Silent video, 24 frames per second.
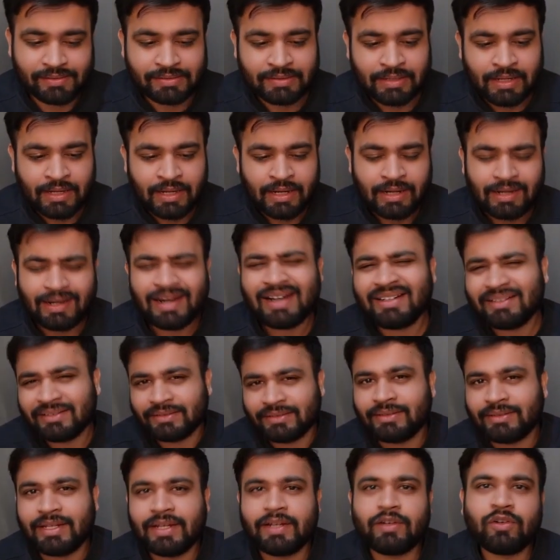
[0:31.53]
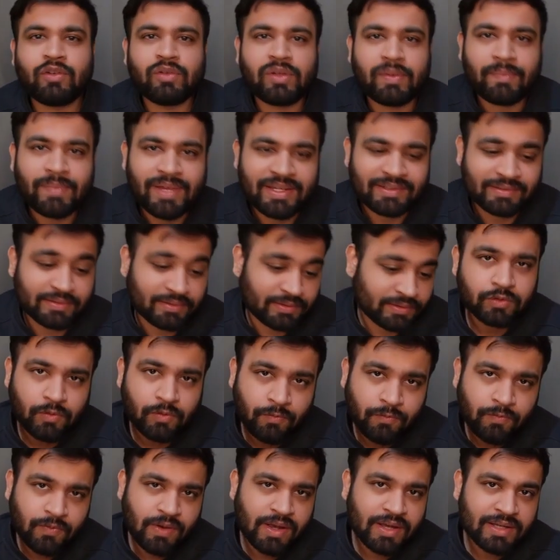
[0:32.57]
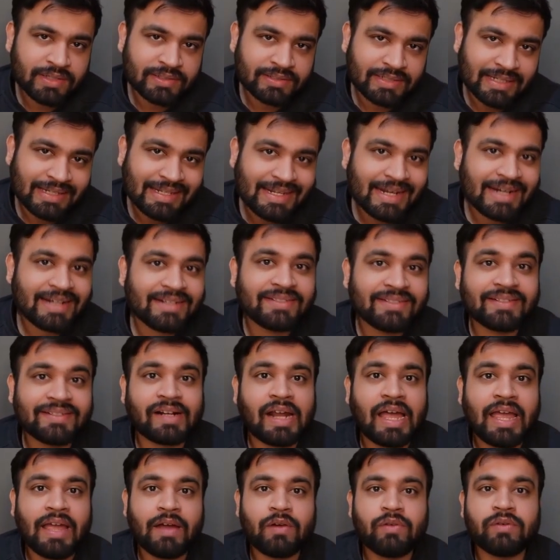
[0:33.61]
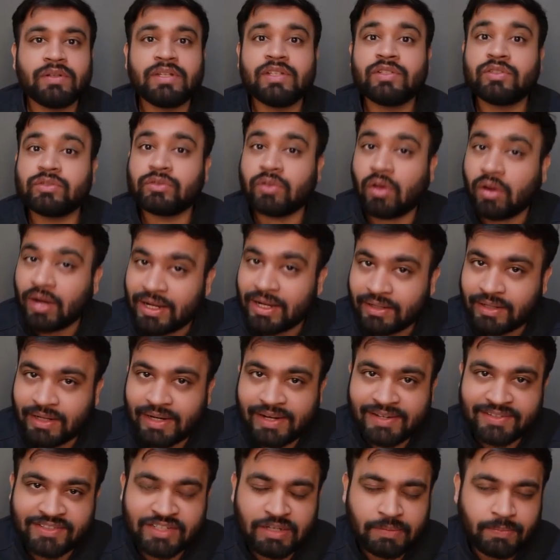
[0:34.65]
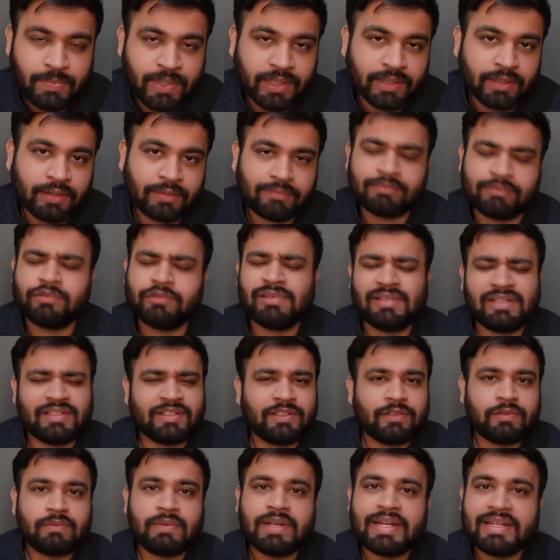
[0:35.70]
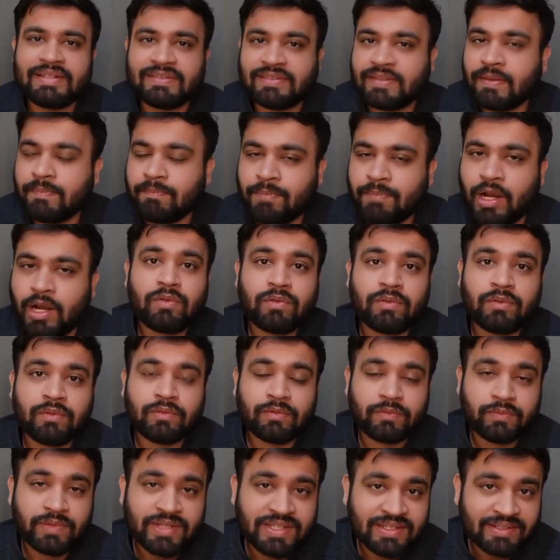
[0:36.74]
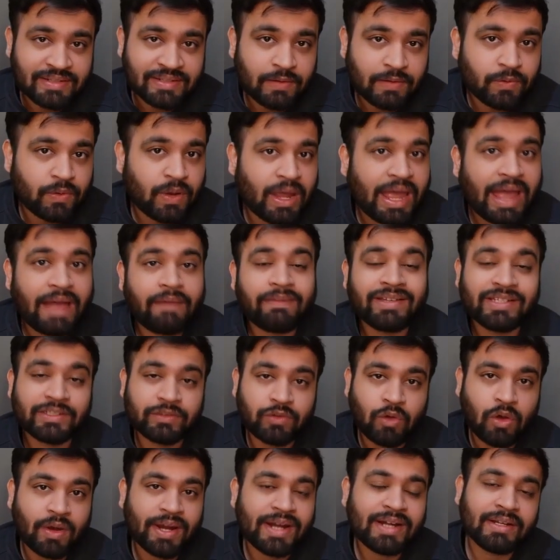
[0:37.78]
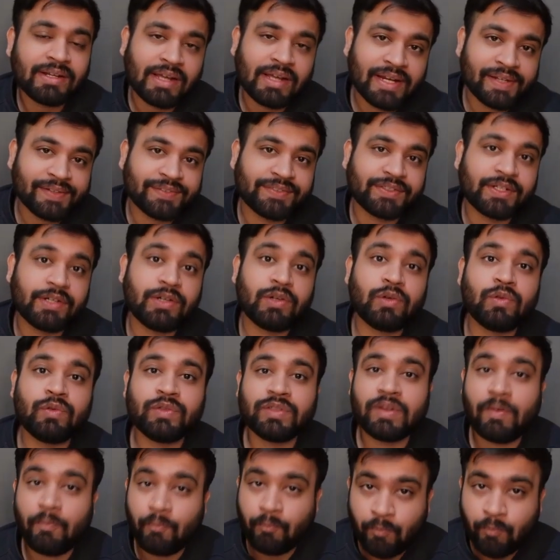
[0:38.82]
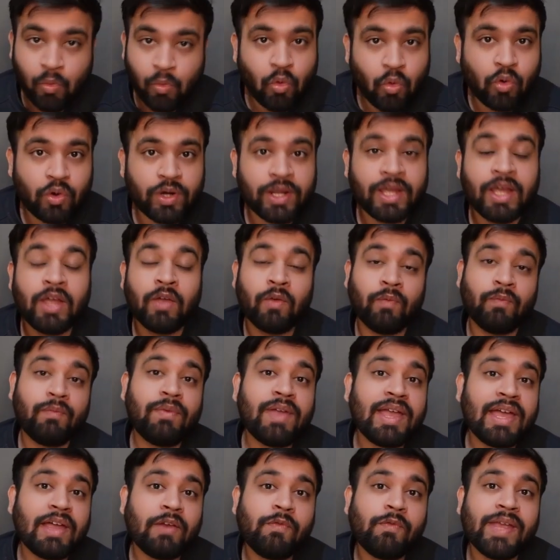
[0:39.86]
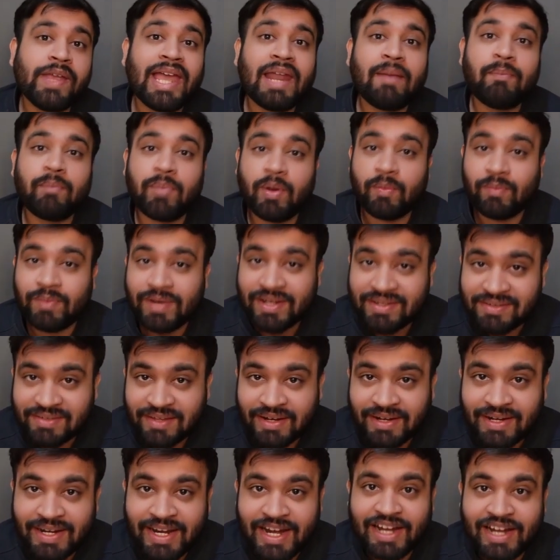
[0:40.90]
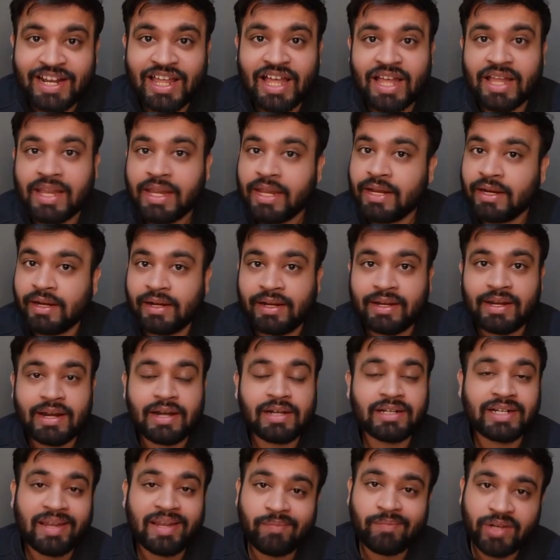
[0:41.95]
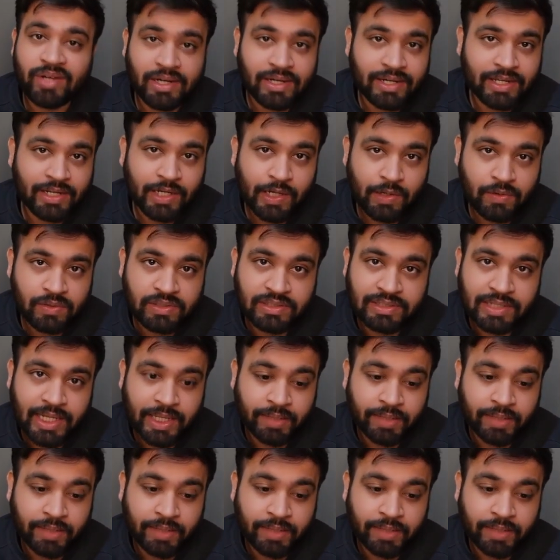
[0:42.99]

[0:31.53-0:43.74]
Let's stick to the basics. First, let's try out the socket connection method. So this is very simple. We just have to have a socket connection to some port where we can publish the data in real time continuously.